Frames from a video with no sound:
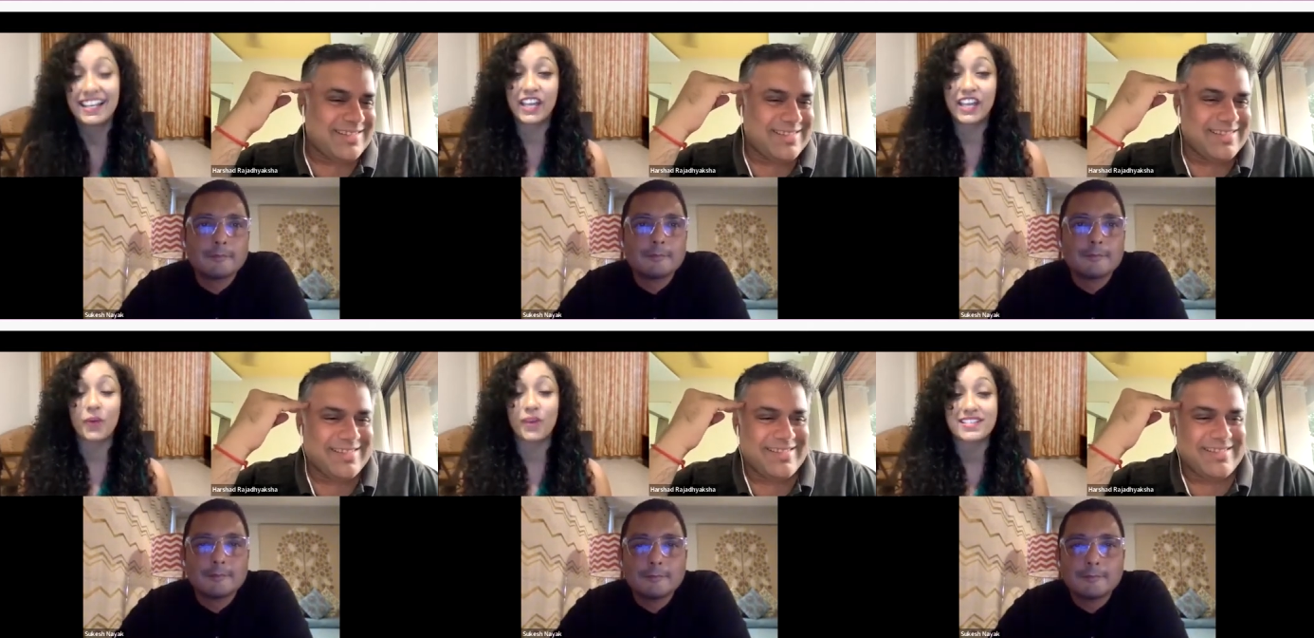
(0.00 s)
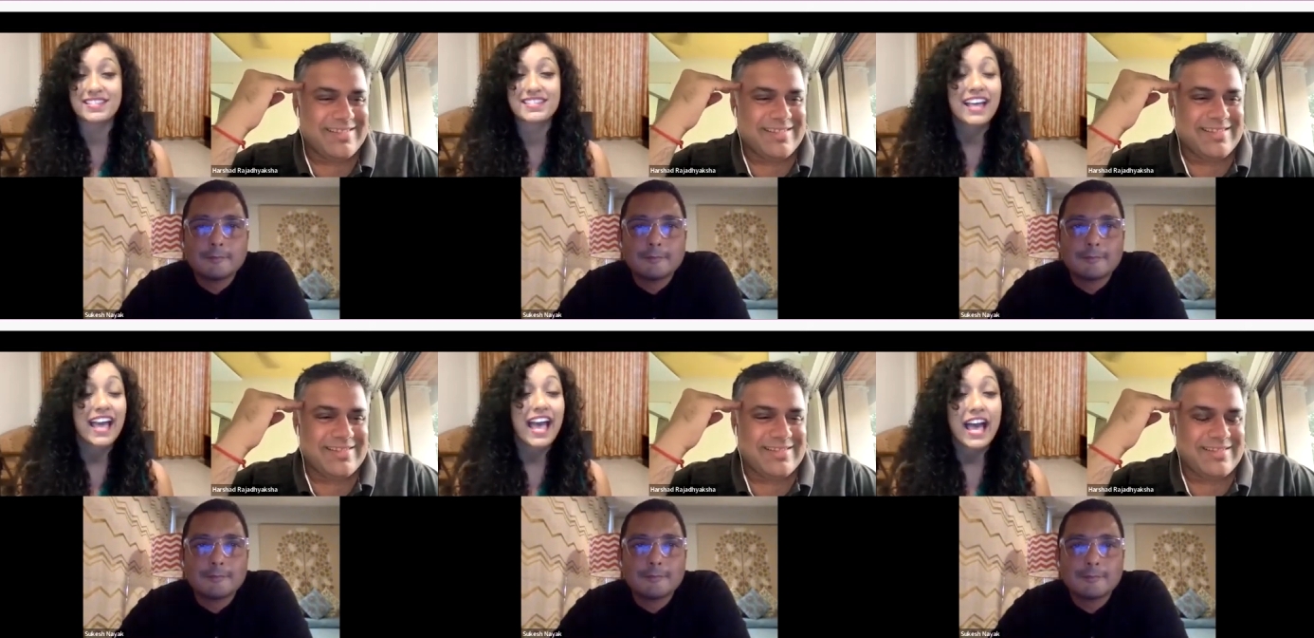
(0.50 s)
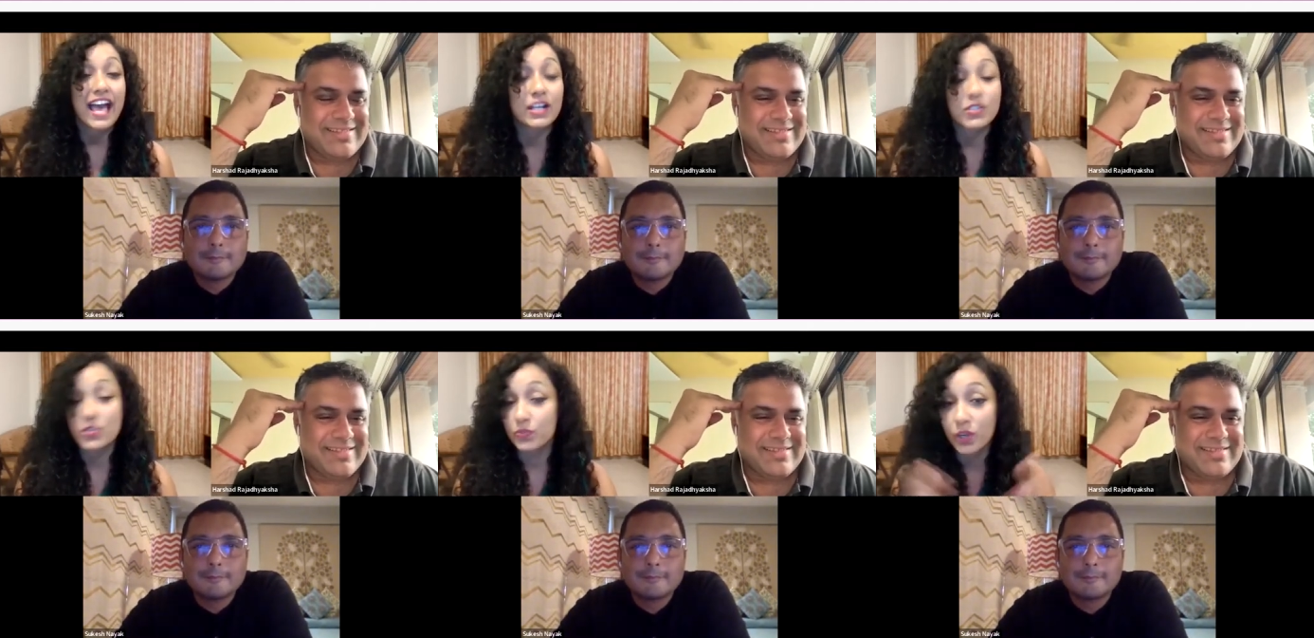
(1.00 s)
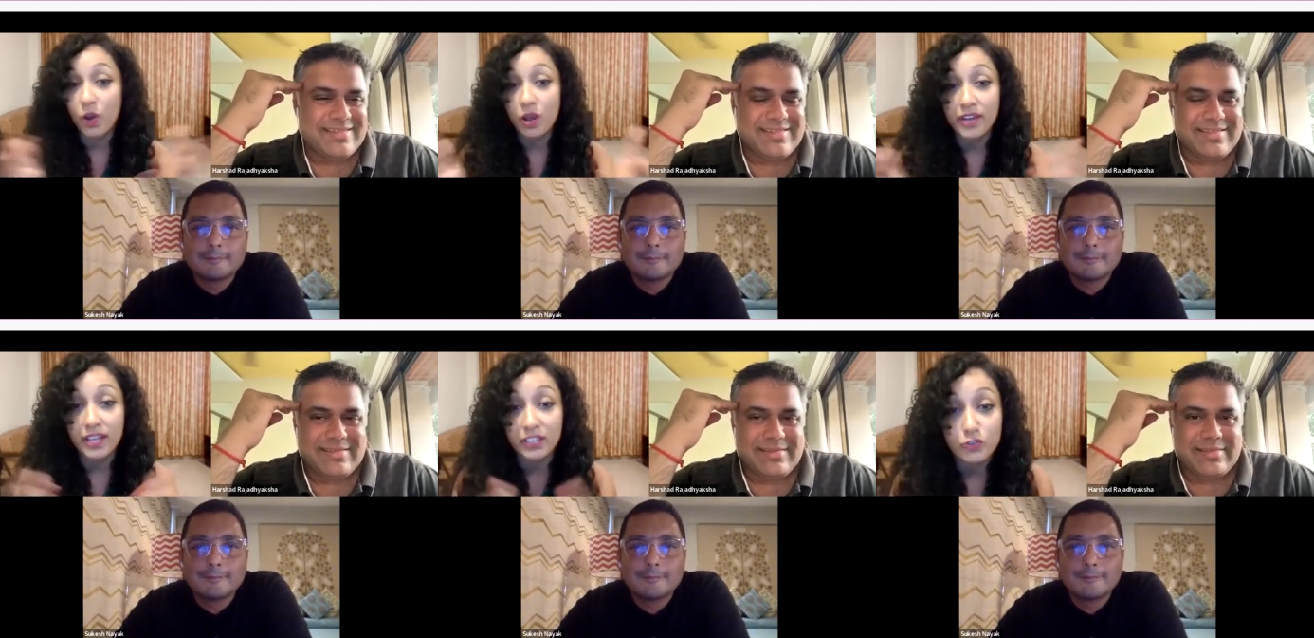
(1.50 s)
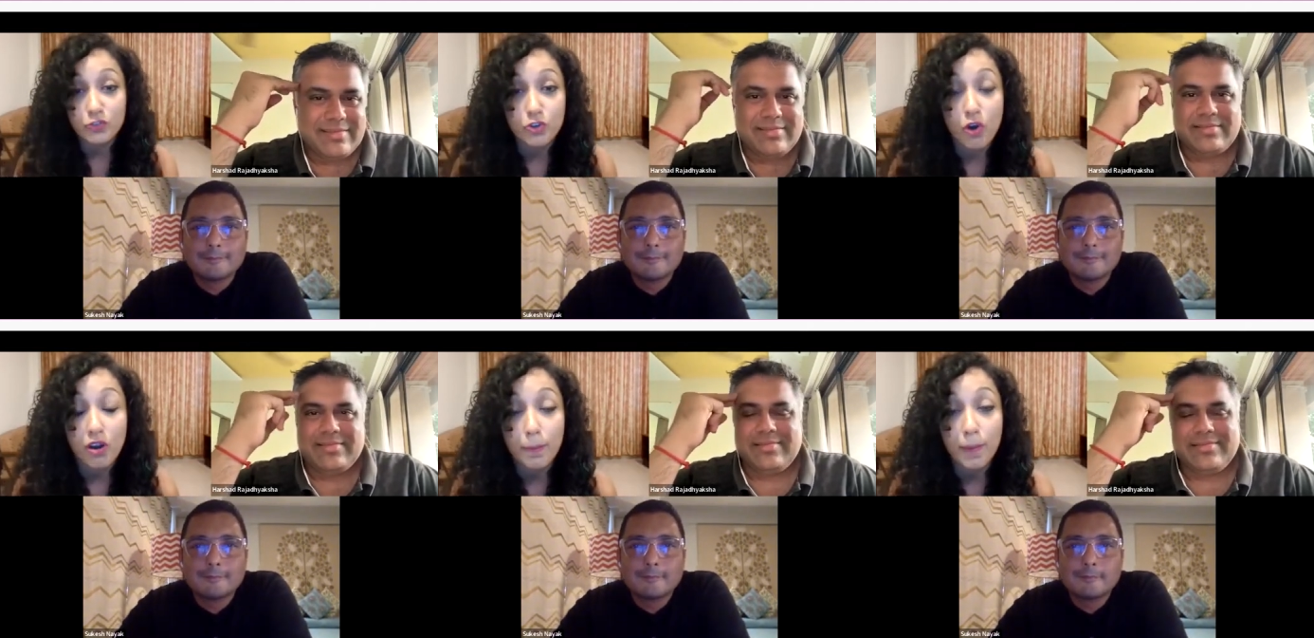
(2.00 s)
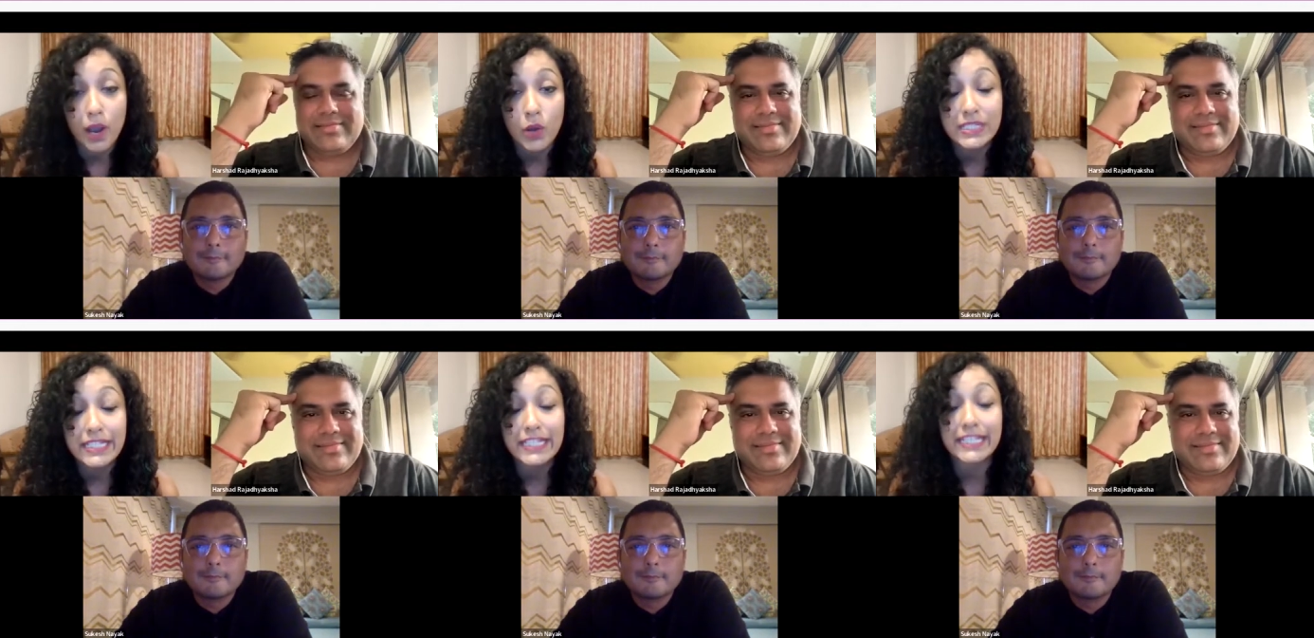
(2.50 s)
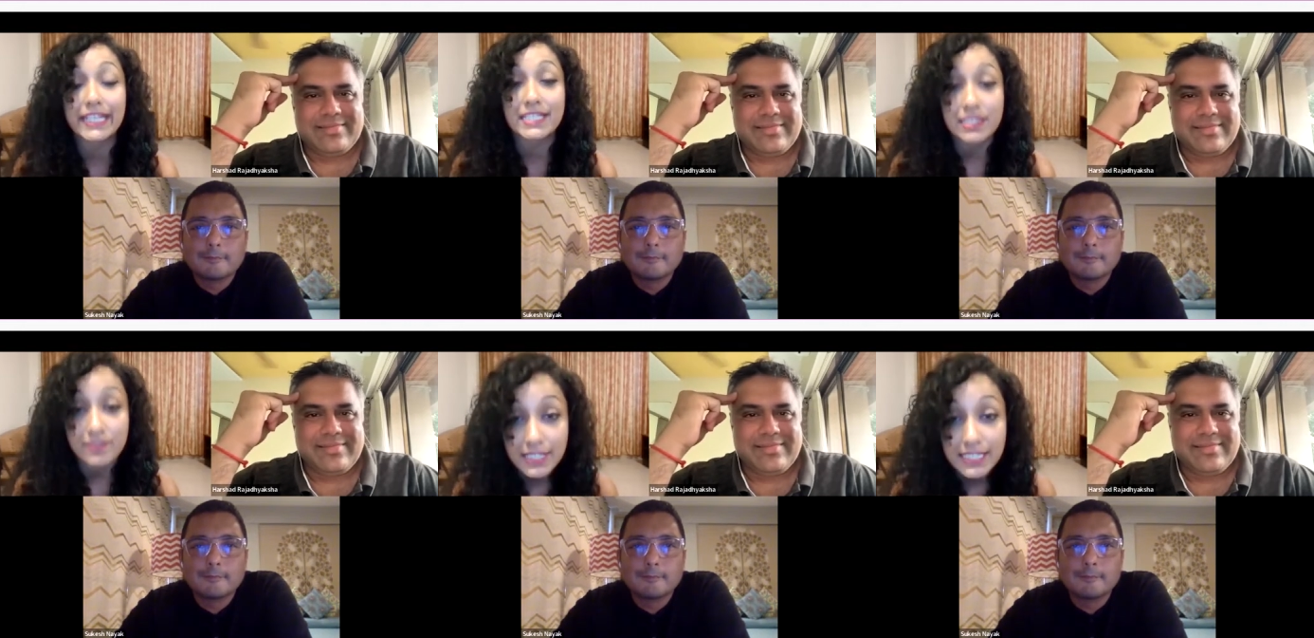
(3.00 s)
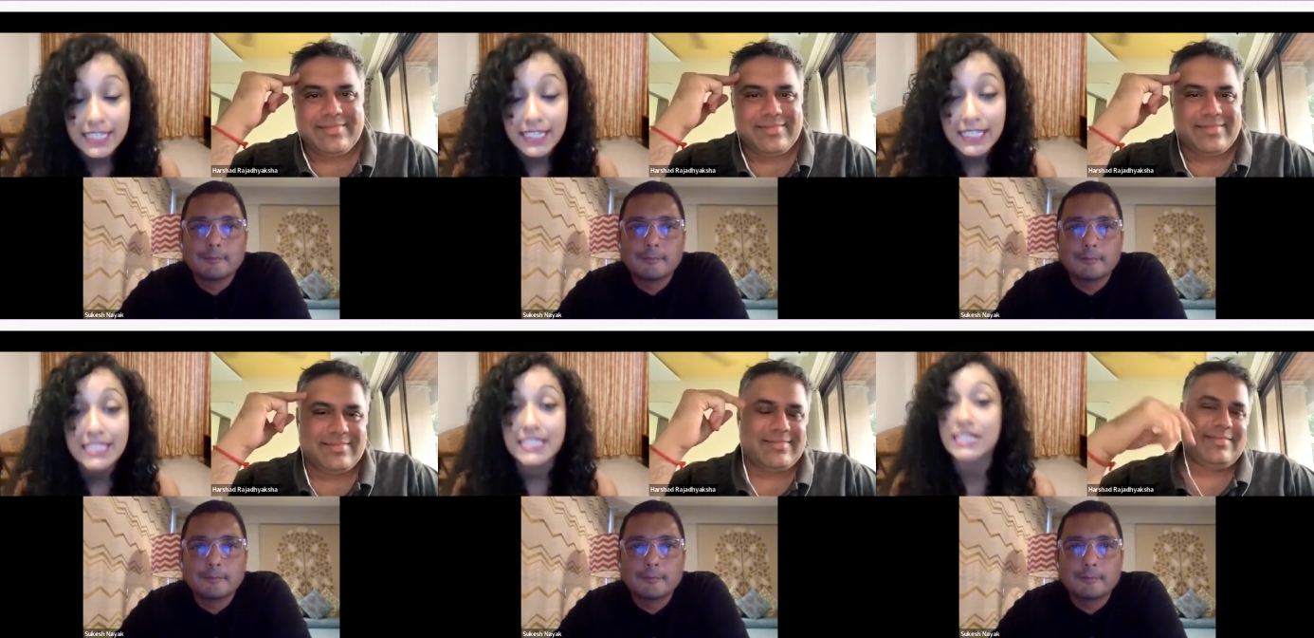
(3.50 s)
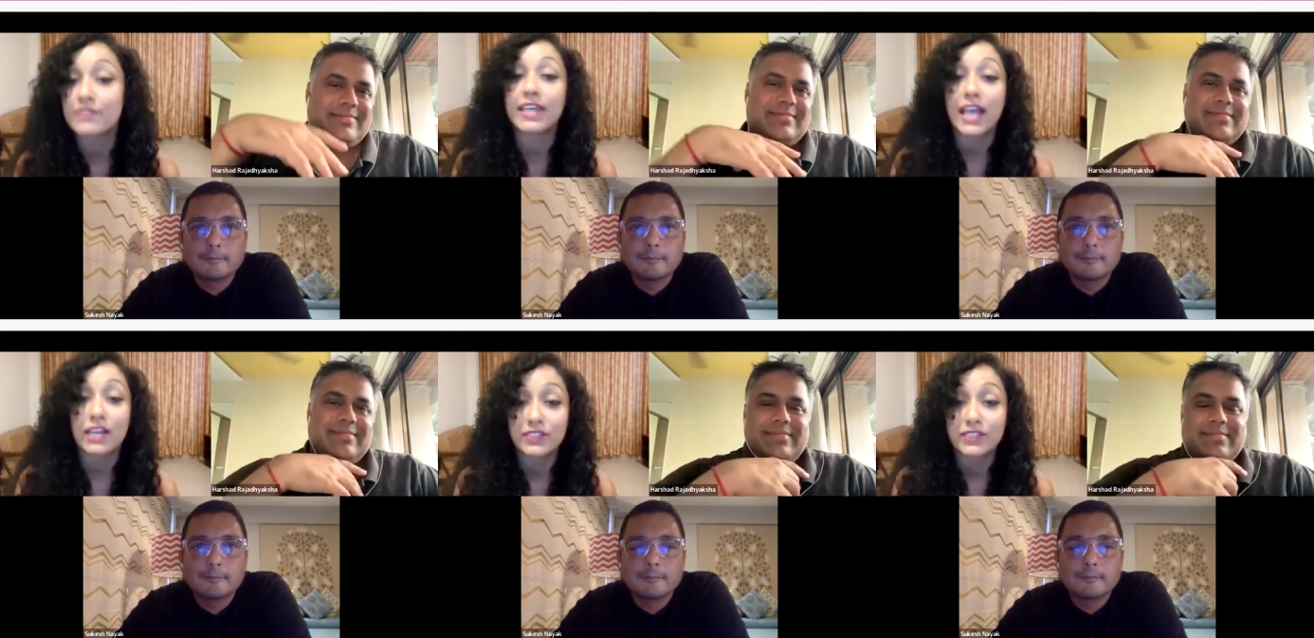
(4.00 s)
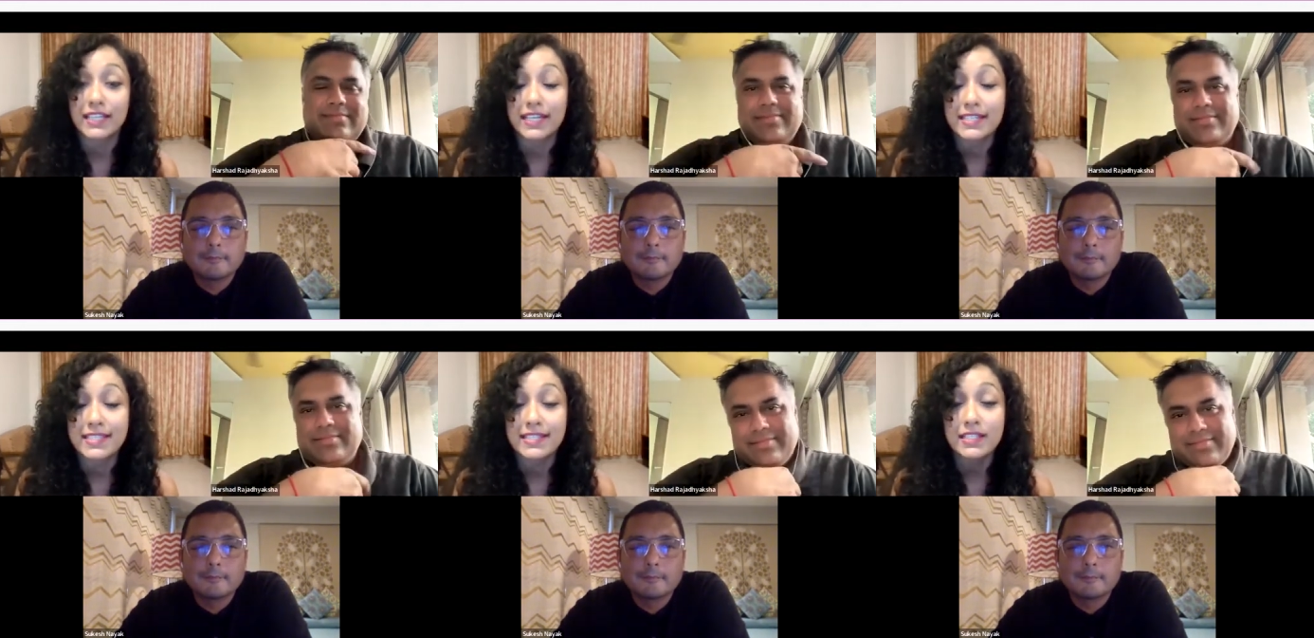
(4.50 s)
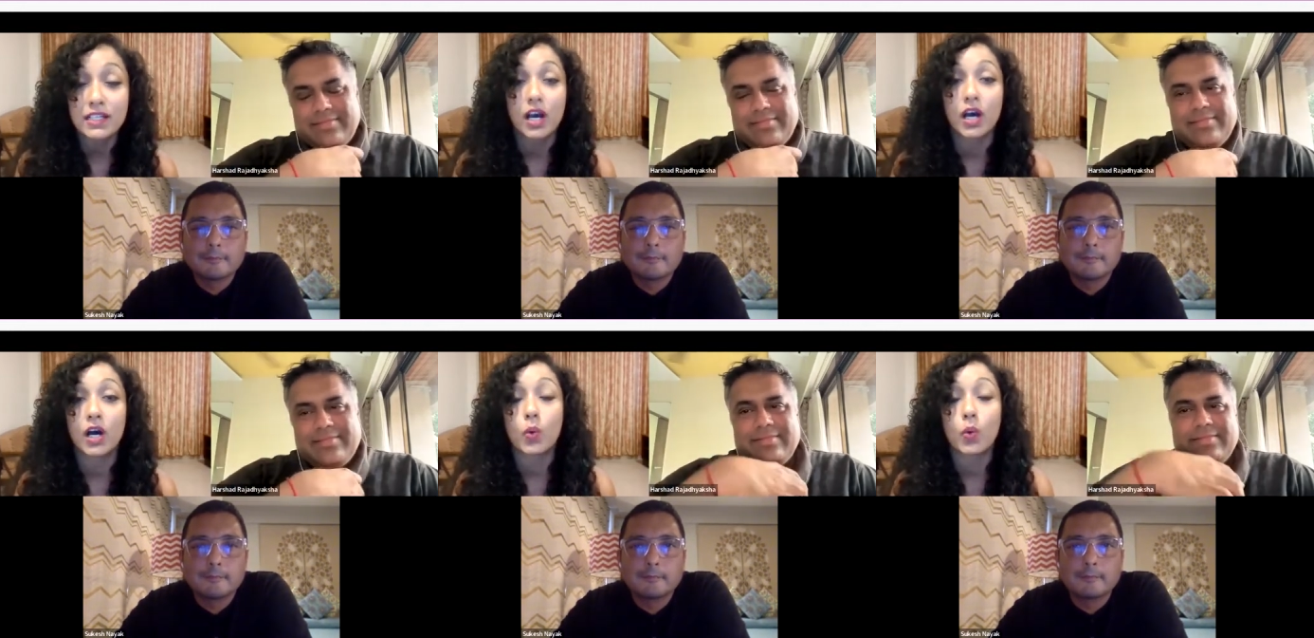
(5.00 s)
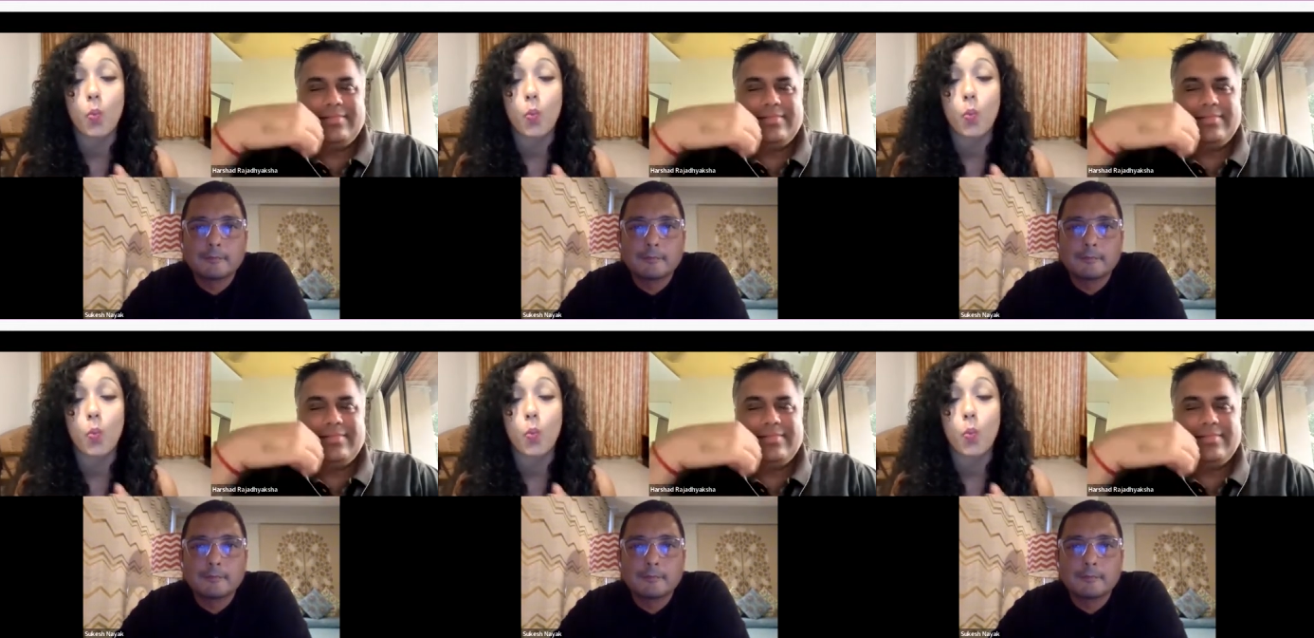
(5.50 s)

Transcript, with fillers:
Speaker 1: Likewise. And so we are all ready to talk about creativity in TV advertising uh,